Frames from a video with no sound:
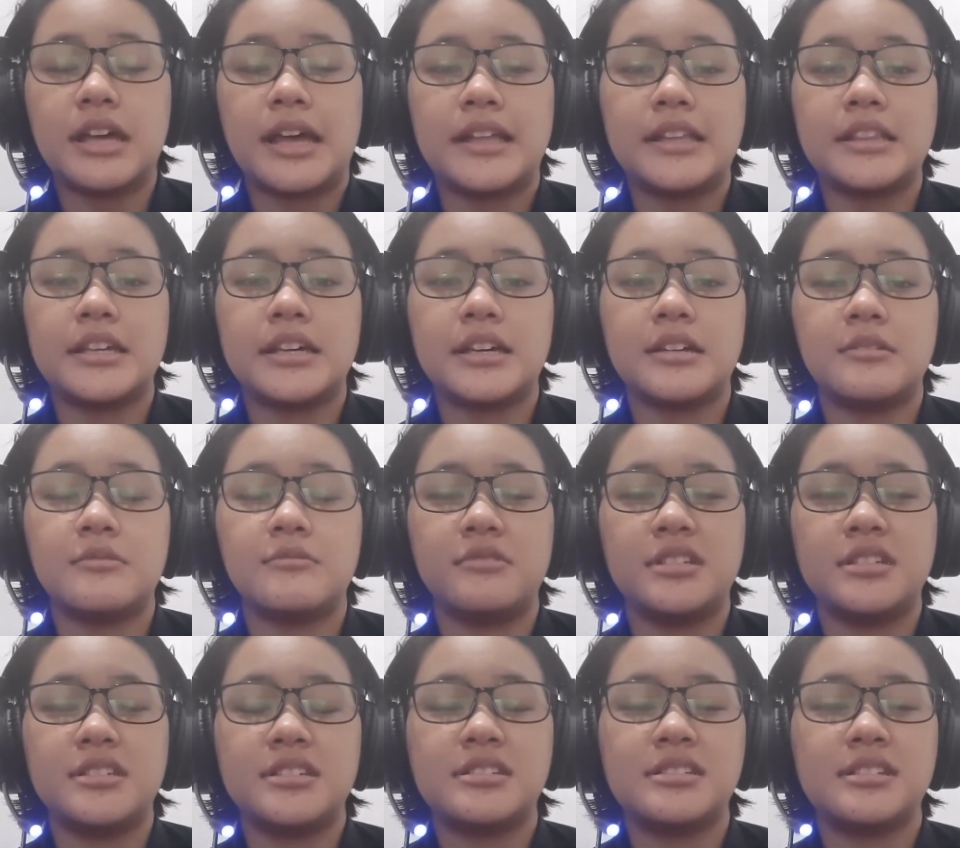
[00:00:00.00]
and then
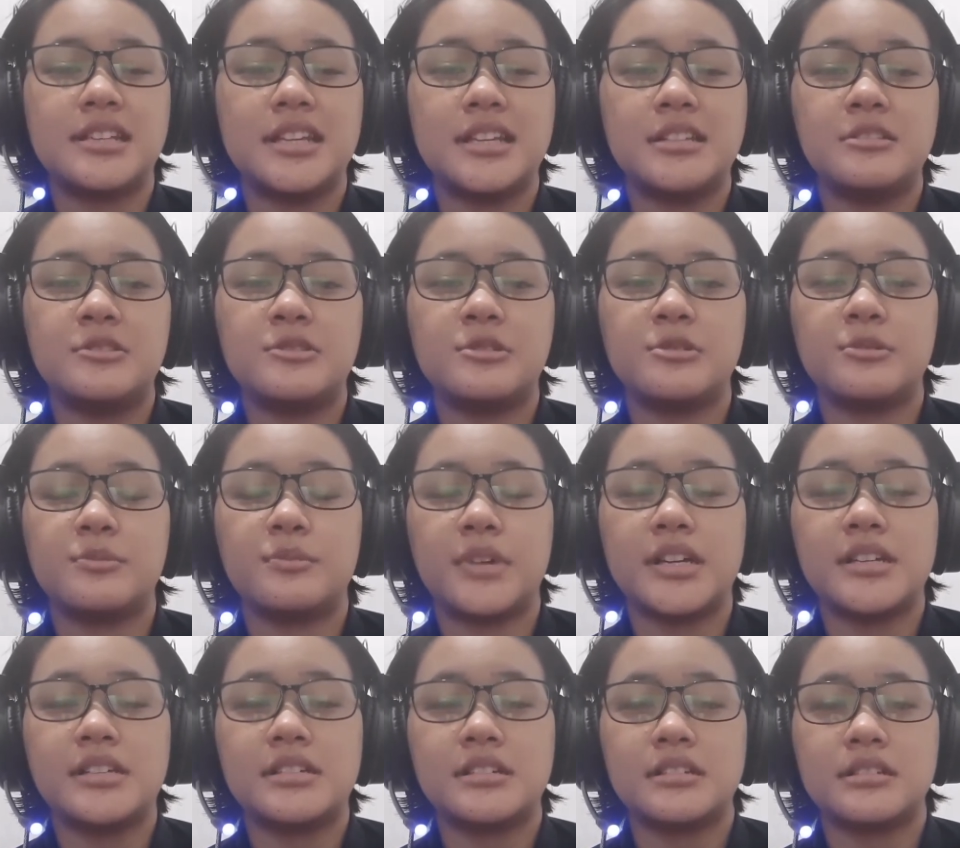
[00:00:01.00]
we just need to
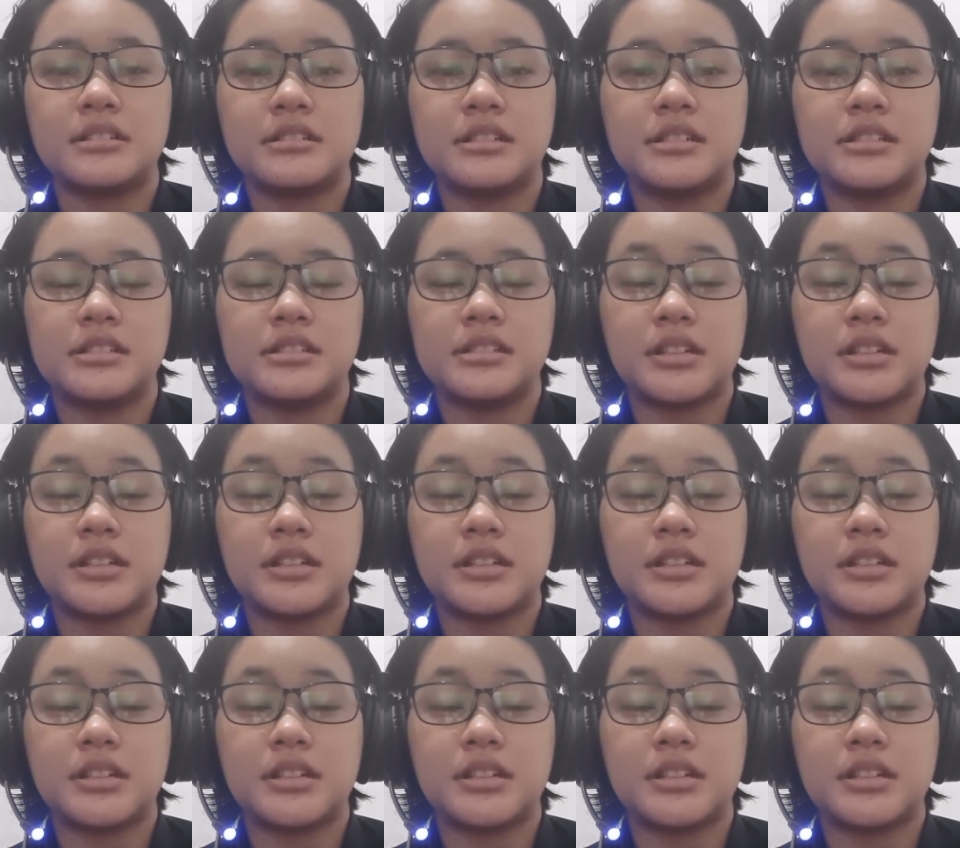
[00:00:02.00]
measure